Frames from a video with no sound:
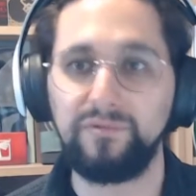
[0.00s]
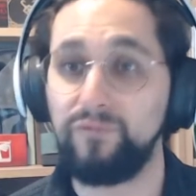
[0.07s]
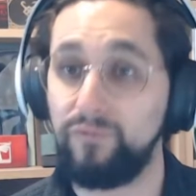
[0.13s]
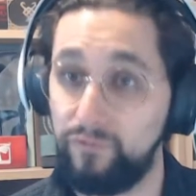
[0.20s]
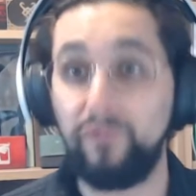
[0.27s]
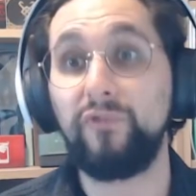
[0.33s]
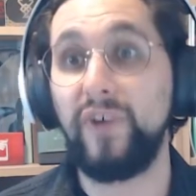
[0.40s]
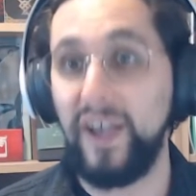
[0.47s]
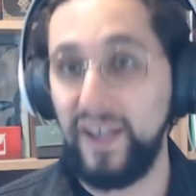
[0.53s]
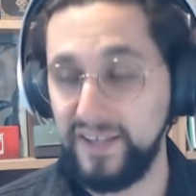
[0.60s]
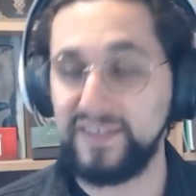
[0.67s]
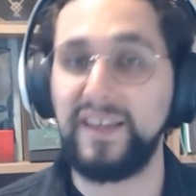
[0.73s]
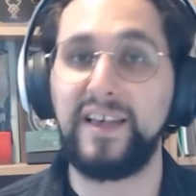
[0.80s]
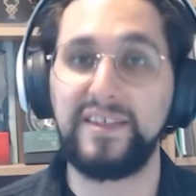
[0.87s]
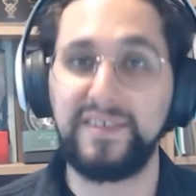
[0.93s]

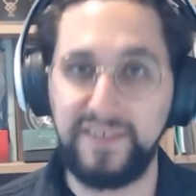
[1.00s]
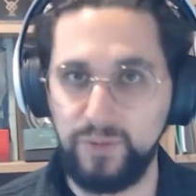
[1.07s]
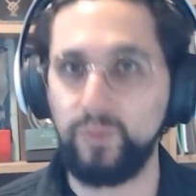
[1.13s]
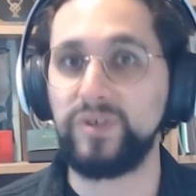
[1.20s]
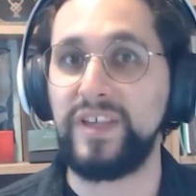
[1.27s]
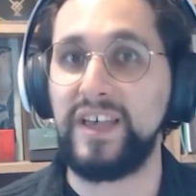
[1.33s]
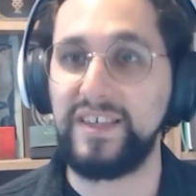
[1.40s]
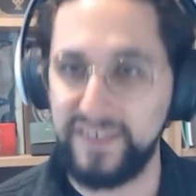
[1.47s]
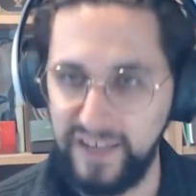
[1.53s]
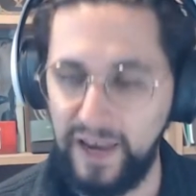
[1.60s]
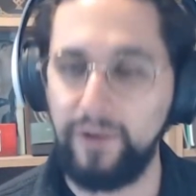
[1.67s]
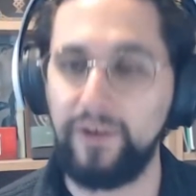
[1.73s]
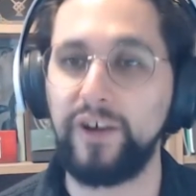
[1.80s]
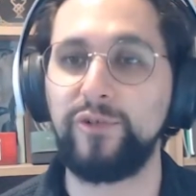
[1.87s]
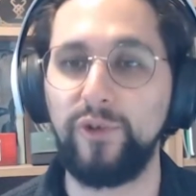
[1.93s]
Fyreslayer's dispossessed
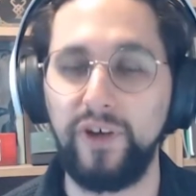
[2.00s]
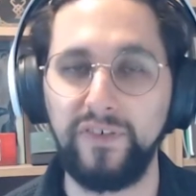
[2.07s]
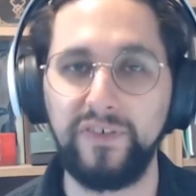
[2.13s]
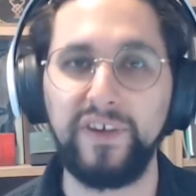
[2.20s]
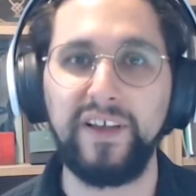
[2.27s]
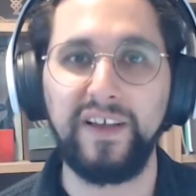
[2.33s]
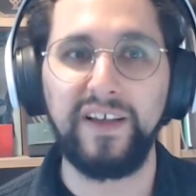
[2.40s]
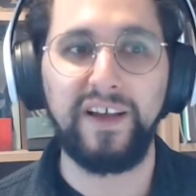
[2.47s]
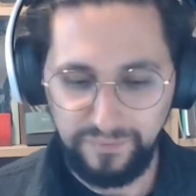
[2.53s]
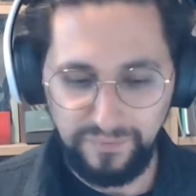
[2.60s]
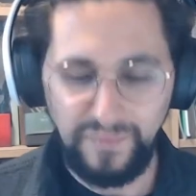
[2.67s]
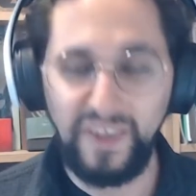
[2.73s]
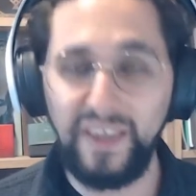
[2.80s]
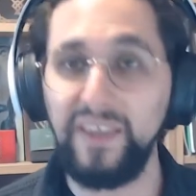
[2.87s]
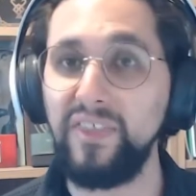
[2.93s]
Caradron,
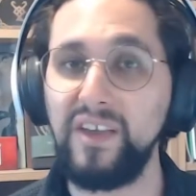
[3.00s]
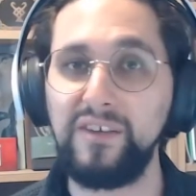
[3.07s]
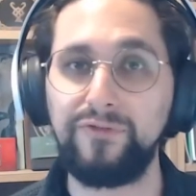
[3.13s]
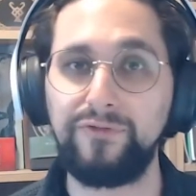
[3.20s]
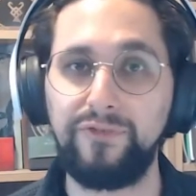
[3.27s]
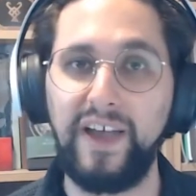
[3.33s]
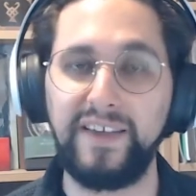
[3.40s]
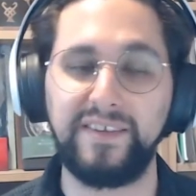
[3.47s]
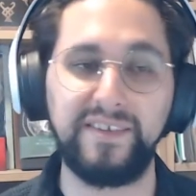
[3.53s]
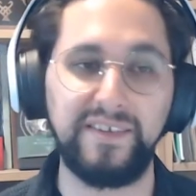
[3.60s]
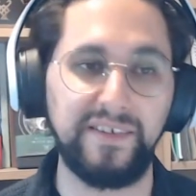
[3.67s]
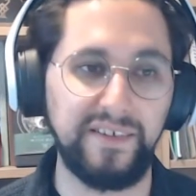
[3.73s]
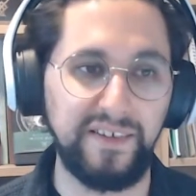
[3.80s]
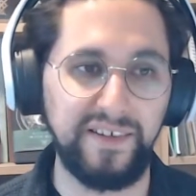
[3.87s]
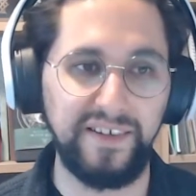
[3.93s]
and they're
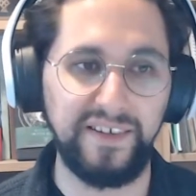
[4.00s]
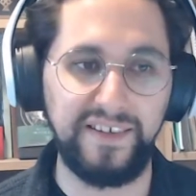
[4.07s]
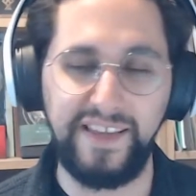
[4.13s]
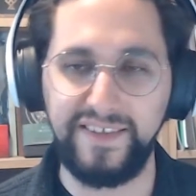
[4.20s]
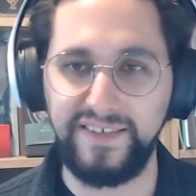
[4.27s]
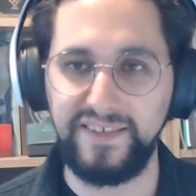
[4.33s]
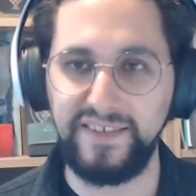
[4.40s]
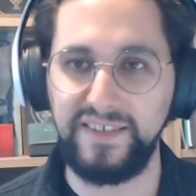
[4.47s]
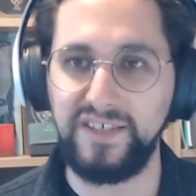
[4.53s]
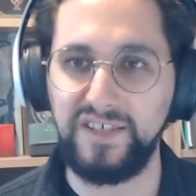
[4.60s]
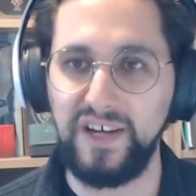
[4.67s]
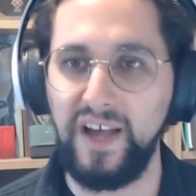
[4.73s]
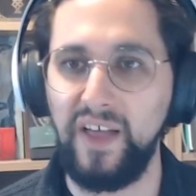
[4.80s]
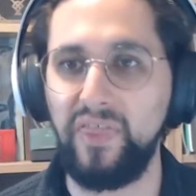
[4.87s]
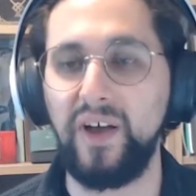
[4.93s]
fighting against each
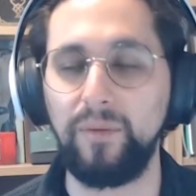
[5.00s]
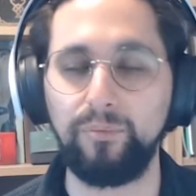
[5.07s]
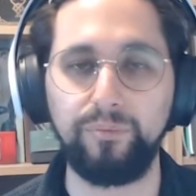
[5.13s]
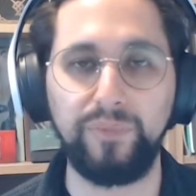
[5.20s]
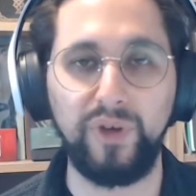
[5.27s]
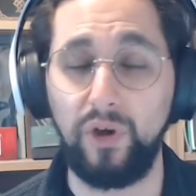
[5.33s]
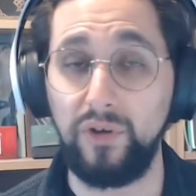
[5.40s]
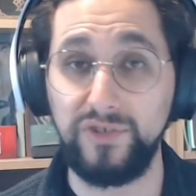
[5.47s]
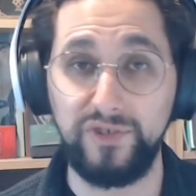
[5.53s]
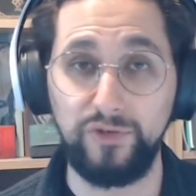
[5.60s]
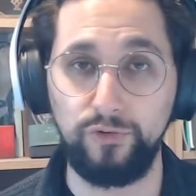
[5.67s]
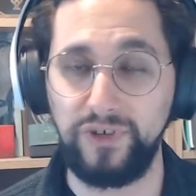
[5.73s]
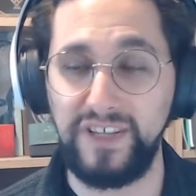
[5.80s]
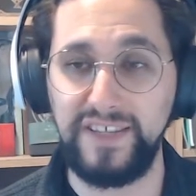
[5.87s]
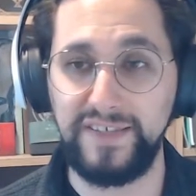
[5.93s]
other because
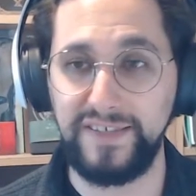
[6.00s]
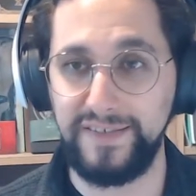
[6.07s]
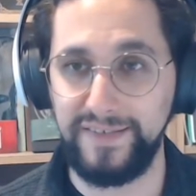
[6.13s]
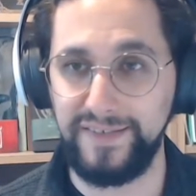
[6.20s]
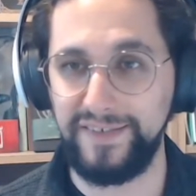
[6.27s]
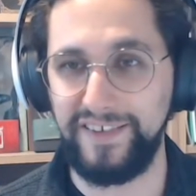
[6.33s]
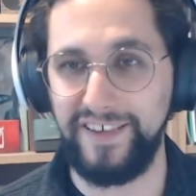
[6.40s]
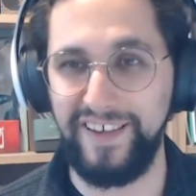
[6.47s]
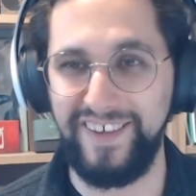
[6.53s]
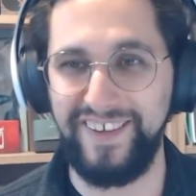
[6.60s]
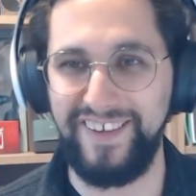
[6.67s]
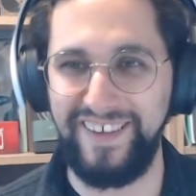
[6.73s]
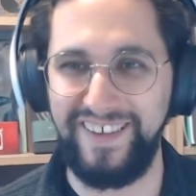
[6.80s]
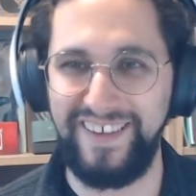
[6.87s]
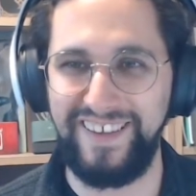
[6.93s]
reasons.
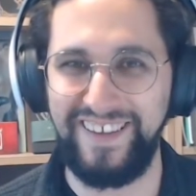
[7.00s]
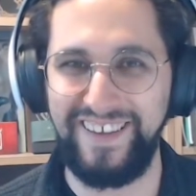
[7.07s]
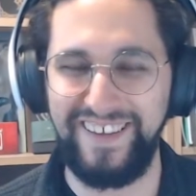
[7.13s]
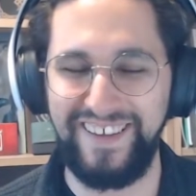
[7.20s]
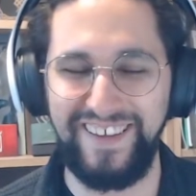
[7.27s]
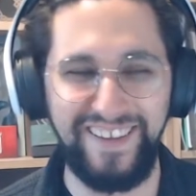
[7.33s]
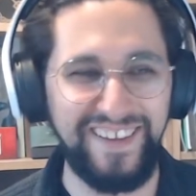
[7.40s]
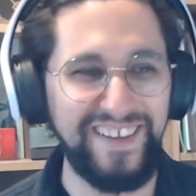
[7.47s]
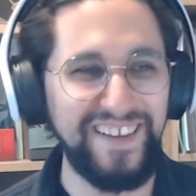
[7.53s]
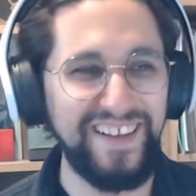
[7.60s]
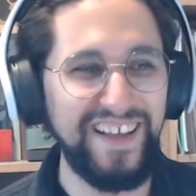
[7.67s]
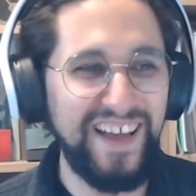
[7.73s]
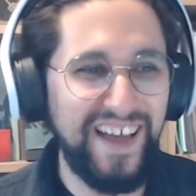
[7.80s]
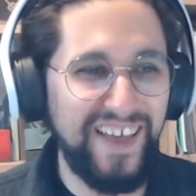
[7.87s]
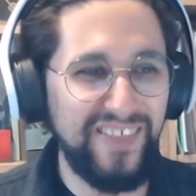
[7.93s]

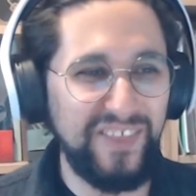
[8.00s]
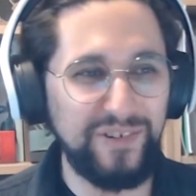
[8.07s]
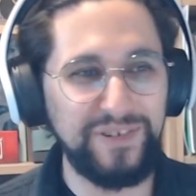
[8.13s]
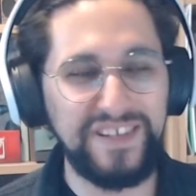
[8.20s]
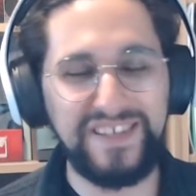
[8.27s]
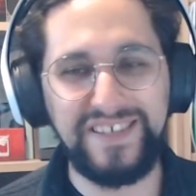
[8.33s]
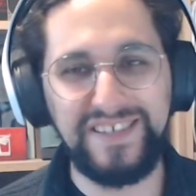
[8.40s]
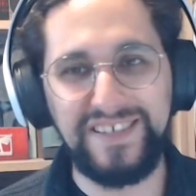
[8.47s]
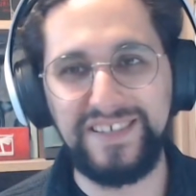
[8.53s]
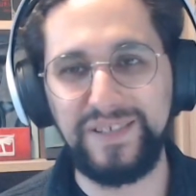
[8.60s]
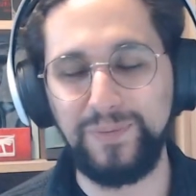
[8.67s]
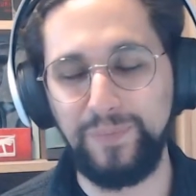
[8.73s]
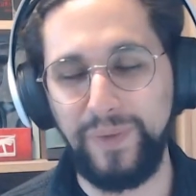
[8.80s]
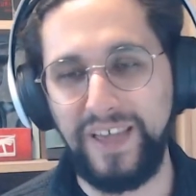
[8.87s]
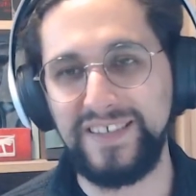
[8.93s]
And the reason is
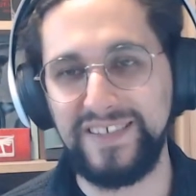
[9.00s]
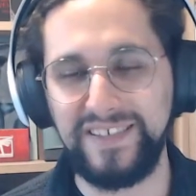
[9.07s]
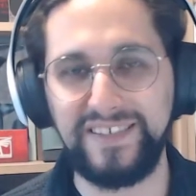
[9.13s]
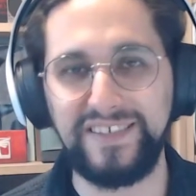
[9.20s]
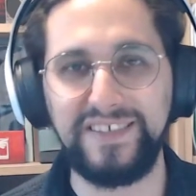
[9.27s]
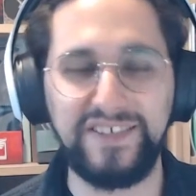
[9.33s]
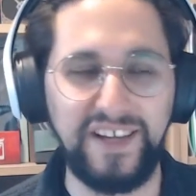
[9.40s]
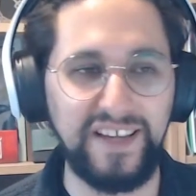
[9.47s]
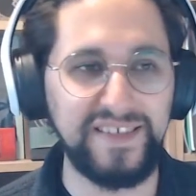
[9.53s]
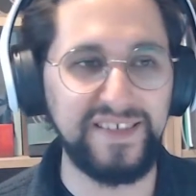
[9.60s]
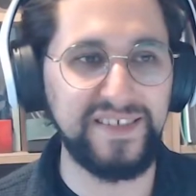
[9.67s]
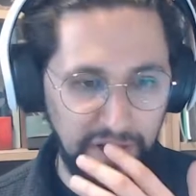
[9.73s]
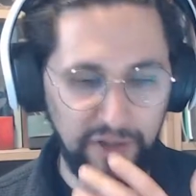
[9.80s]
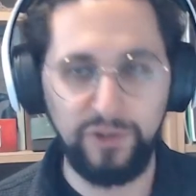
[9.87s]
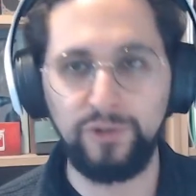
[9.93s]
basically
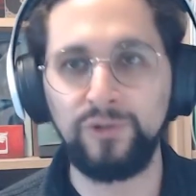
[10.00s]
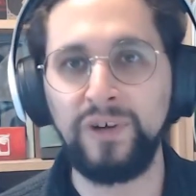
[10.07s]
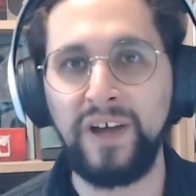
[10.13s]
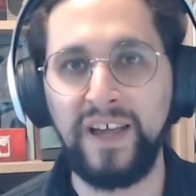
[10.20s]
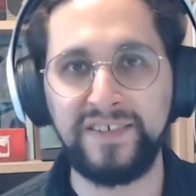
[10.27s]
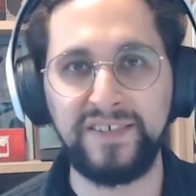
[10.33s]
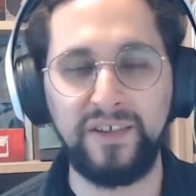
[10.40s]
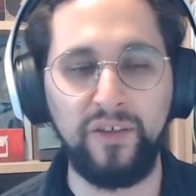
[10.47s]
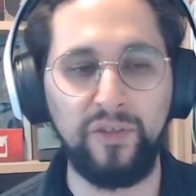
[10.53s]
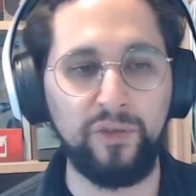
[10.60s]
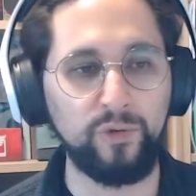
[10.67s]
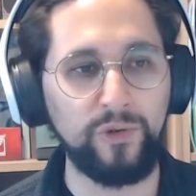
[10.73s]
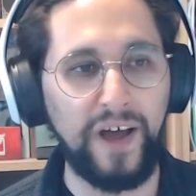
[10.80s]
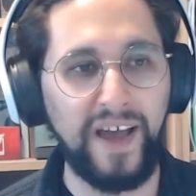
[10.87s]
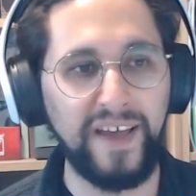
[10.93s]
just who has the
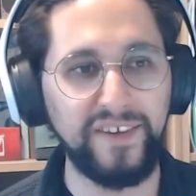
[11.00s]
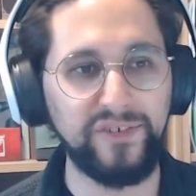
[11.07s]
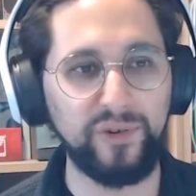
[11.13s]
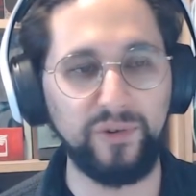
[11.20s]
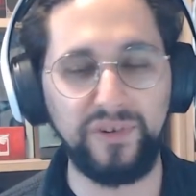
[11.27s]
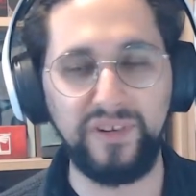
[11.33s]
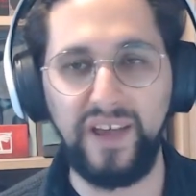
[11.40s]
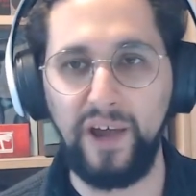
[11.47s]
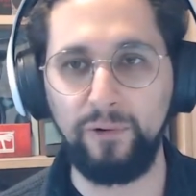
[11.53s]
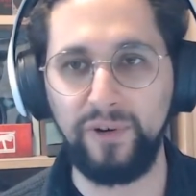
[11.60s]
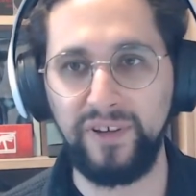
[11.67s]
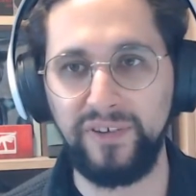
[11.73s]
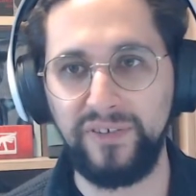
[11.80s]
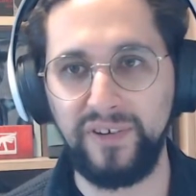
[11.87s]
right to inherit